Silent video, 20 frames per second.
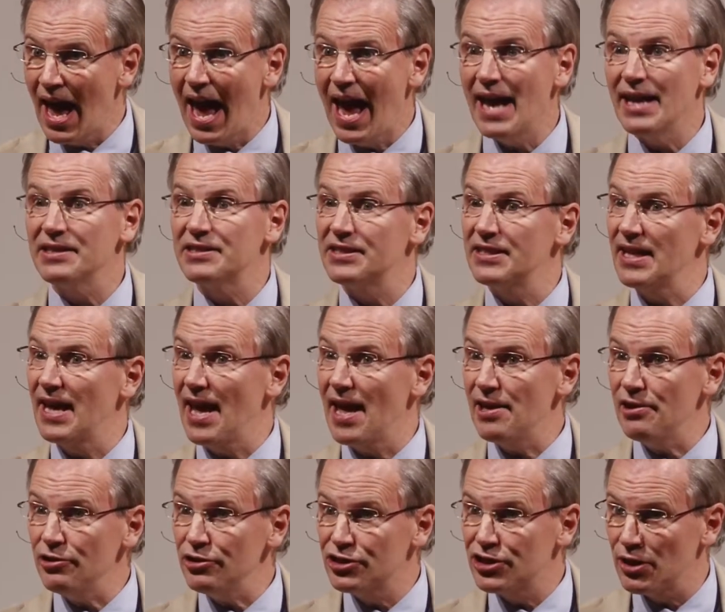Hence, the
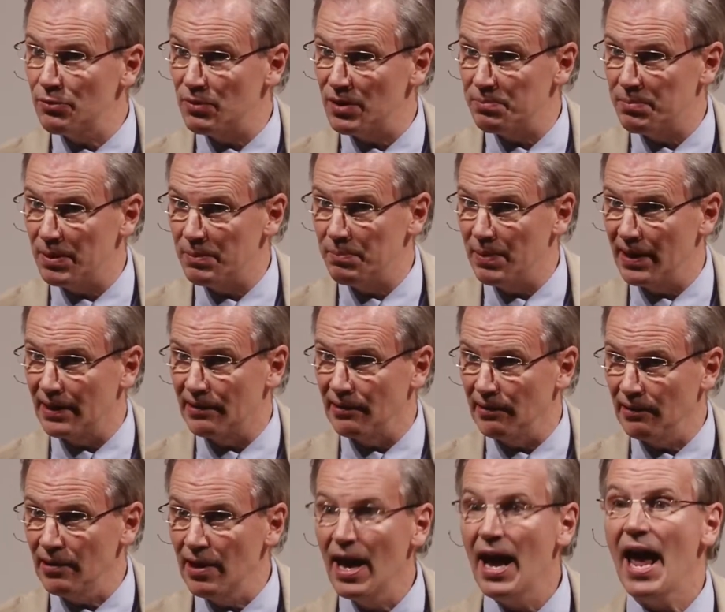energy would be
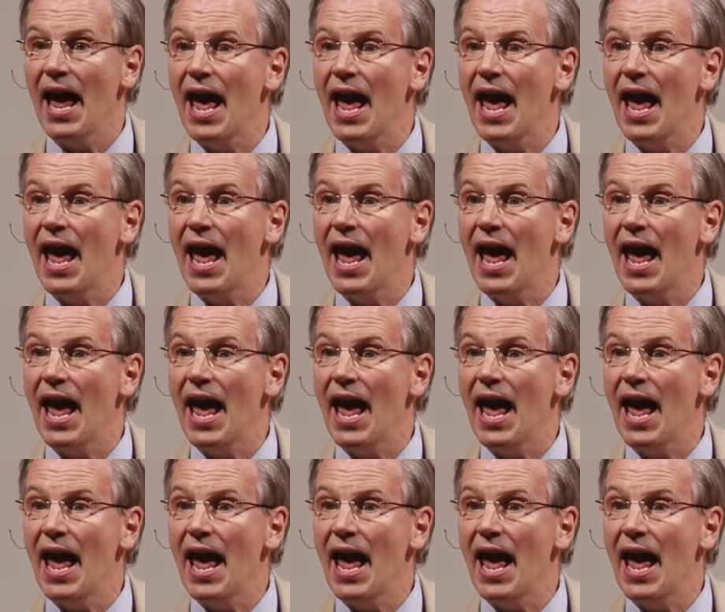bigger.